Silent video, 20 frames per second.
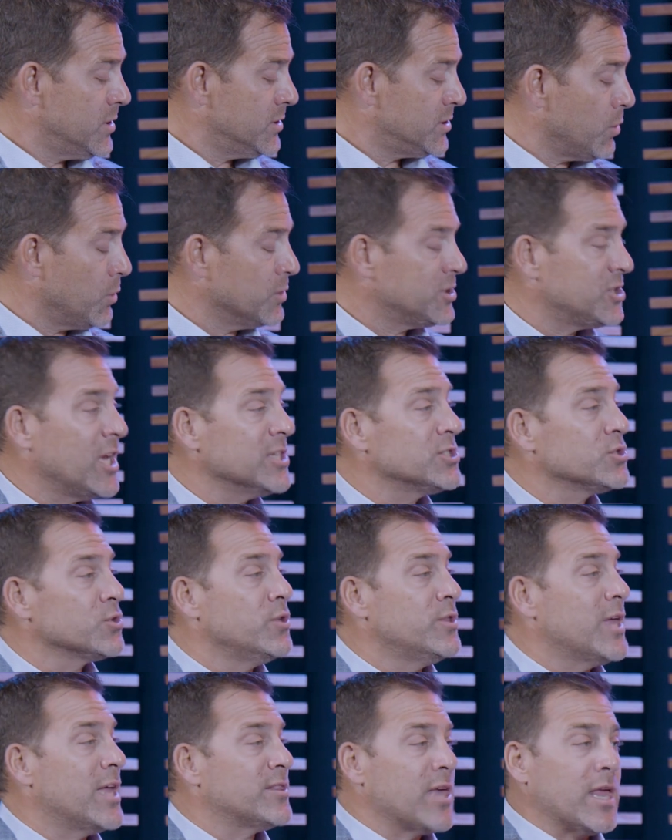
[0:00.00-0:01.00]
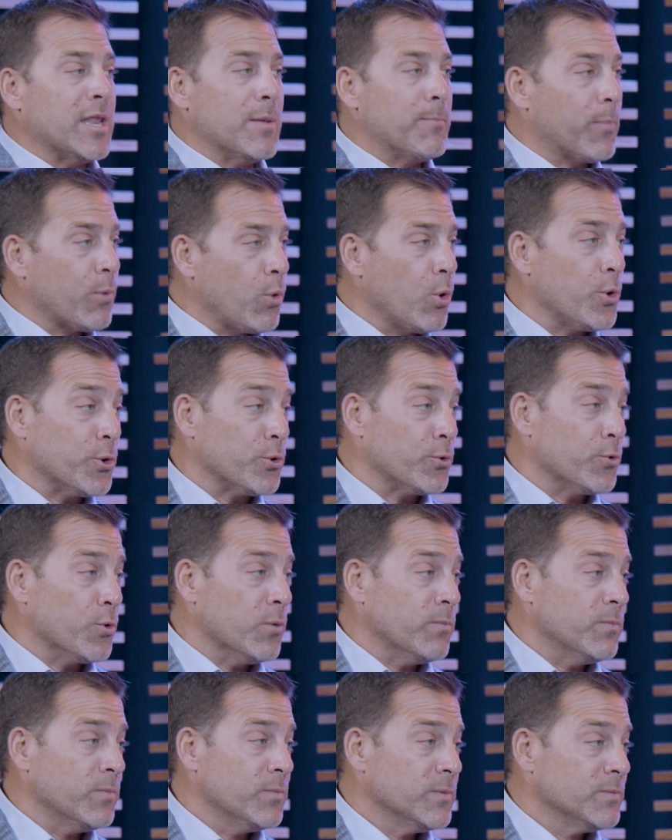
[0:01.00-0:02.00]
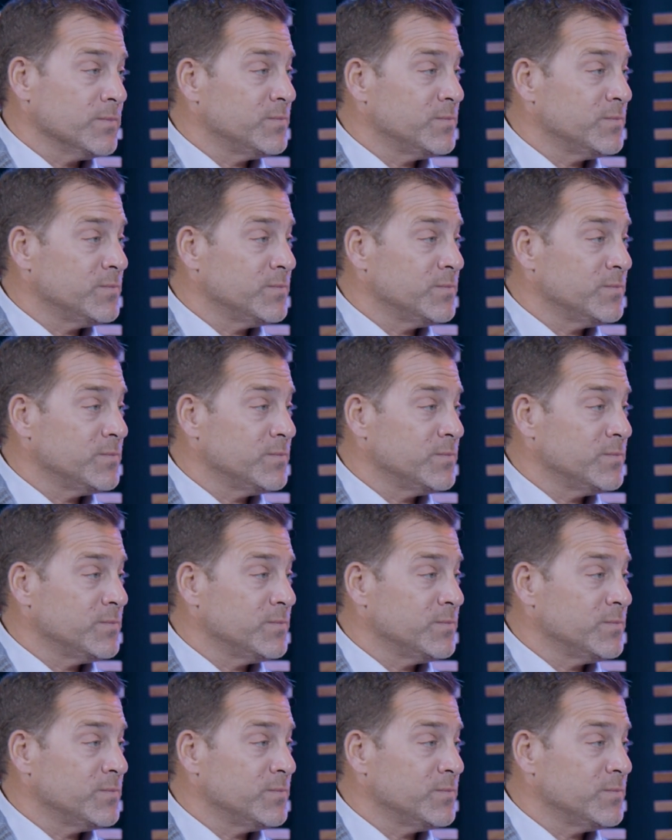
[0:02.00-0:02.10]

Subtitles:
So essentially that employer group